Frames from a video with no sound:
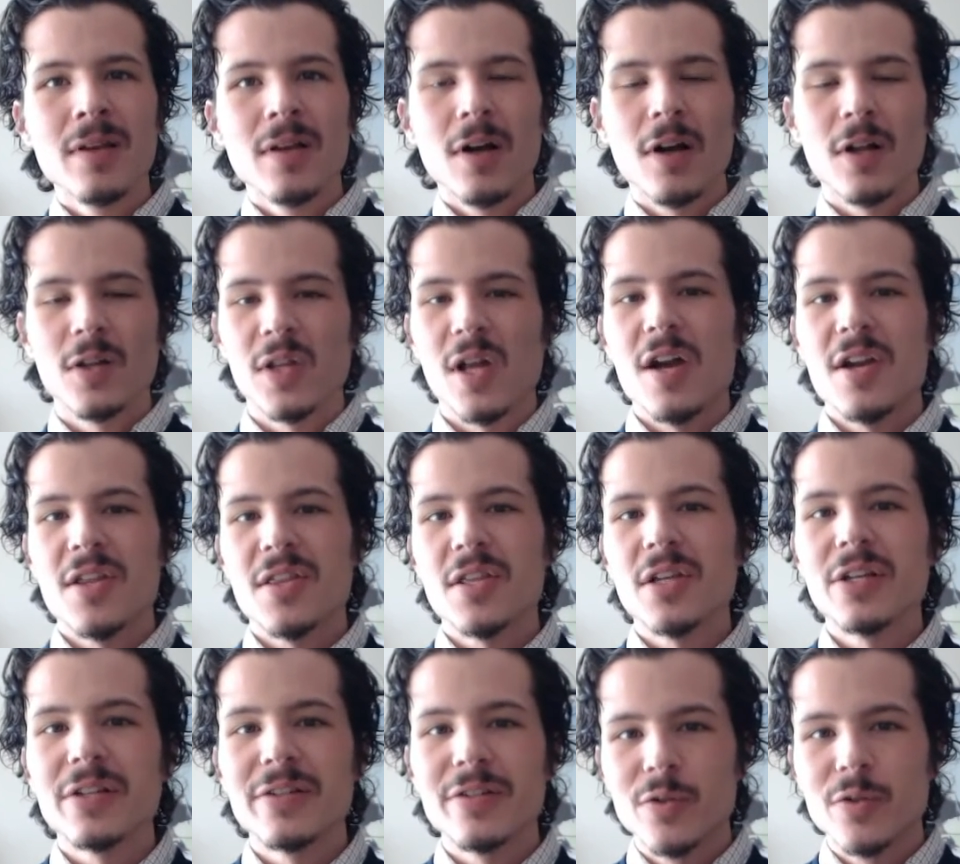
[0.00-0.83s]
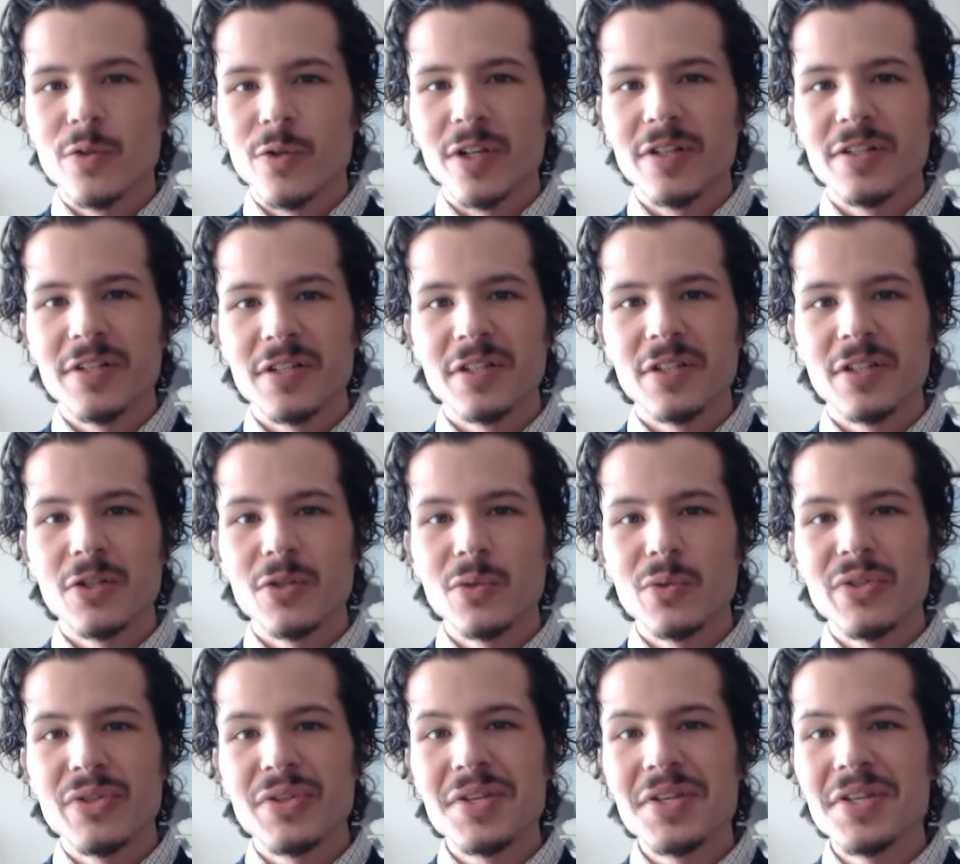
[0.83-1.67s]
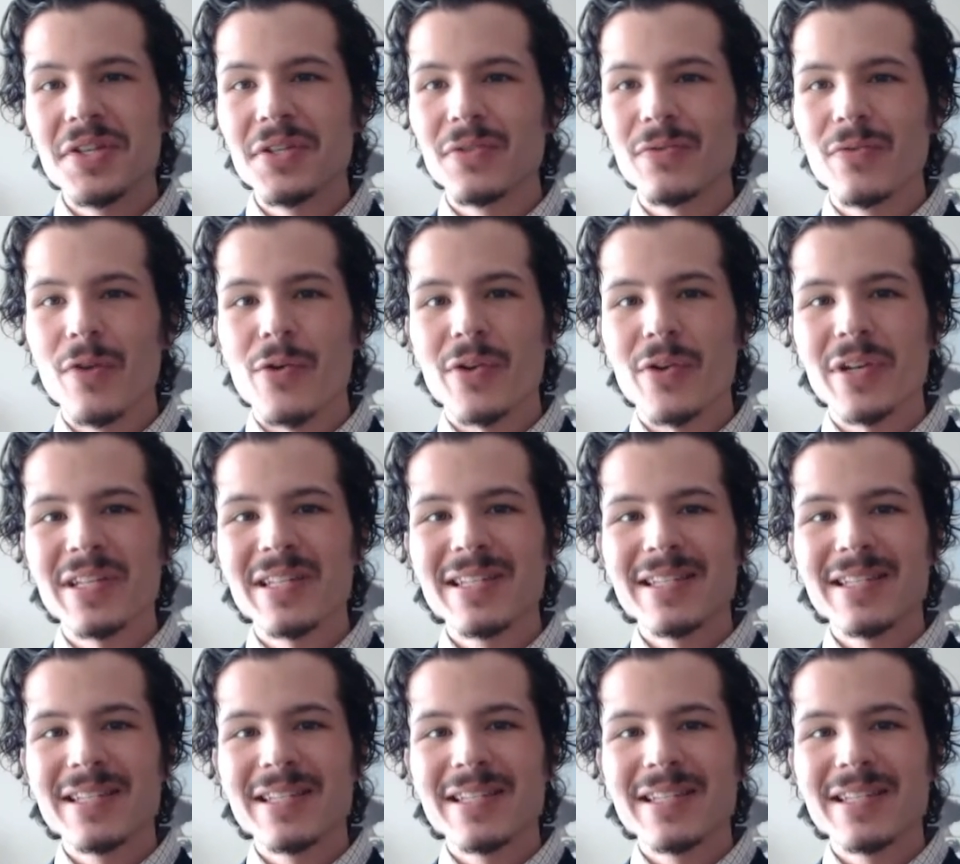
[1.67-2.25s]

A lot of the construction that you see is very